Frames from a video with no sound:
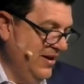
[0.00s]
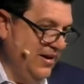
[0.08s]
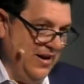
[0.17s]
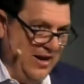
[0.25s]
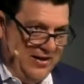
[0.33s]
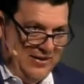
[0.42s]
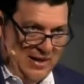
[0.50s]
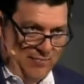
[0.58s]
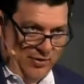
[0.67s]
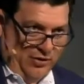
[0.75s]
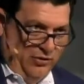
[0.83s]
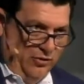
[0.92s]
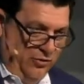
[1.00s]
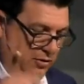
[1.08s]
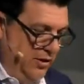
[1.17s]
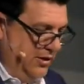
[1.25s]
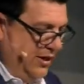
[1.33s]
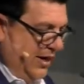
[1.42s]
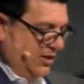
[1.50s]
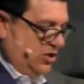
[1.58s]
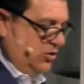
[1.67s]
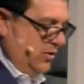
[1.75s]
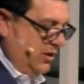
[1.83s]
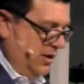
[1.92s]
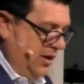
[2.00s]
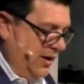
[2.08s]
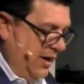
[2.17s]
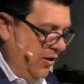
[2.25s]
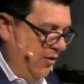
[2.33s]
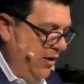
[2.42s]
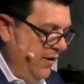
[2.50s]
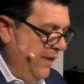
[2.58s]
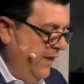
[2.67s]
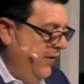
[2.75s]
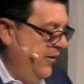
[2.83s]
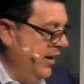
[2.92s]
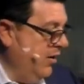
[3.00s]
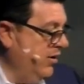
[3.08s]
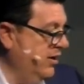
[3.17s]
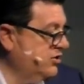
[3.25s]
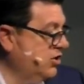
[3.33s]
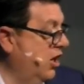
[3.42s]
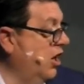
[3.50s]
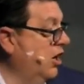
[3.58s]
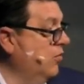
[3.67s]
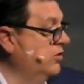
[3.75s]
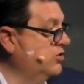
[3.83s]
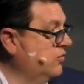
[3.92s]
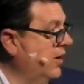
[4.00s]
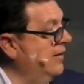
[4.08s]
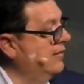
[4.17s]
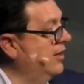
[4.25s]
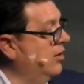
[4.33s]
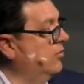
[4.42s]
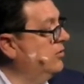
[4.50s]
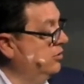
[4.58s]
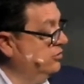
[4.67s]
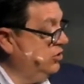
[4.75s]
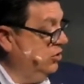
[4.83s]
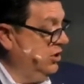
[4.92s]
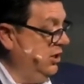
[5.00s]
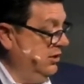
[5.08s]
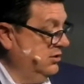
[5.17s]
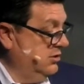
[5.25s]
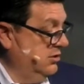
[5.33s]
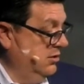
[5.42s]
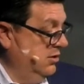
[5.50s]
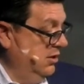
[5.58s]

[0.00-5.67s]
And it had that balloon attached to it. And now, now his heart was right there with those cookies.